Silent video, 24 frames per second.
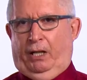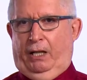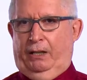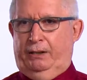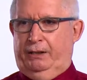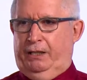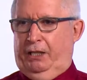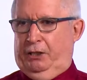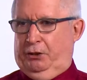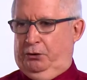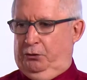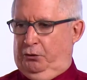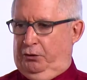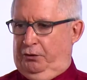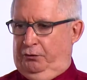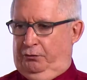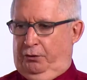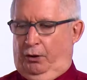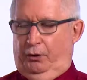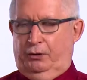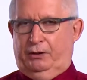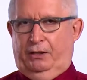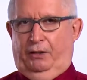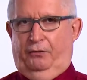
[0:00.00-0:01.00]
and then you
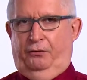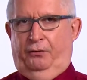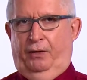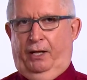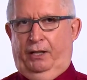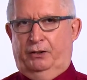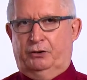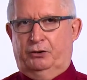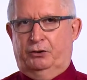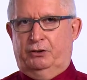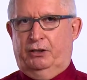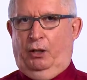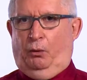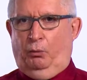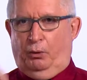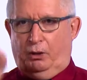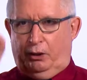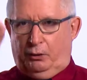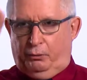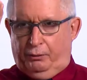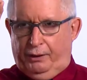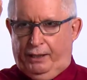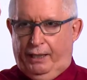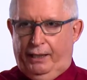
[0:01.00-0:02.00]
invoke that function that
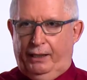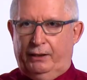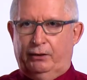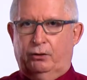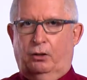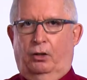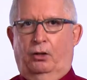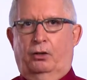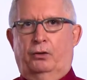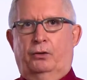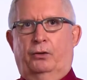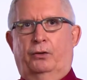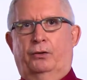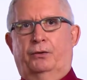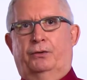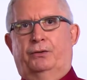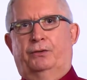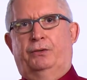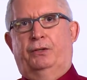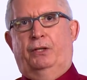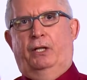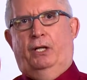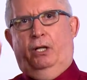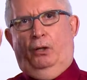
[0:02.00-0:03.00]
will create
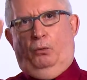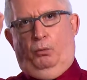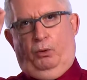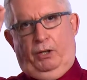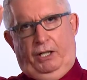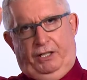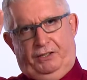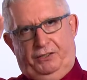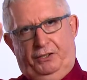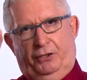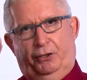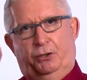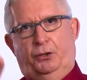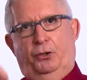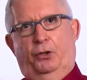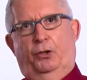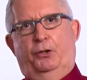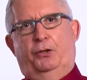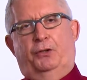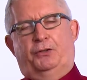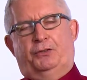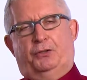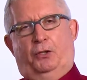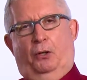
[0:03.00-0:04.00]
will execute
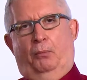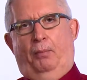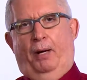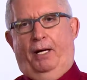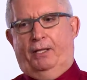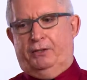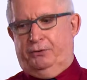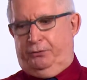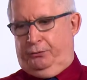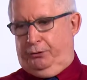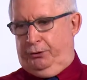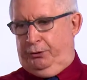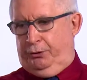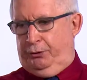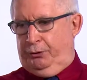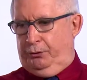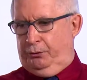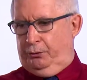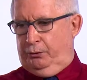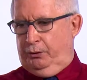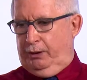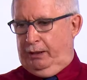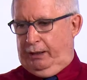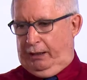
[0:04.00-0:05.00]
all those commands for
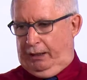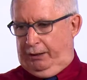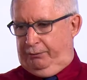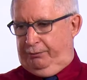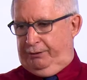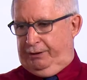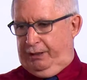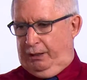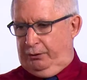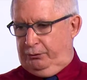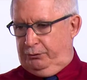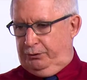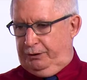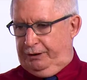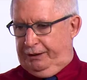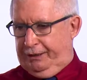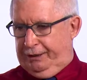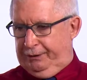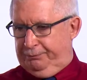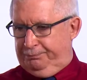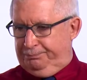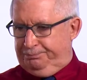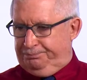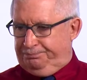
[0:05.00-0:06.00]
you every time you need
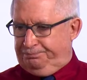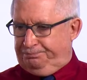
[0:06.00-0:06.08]
them.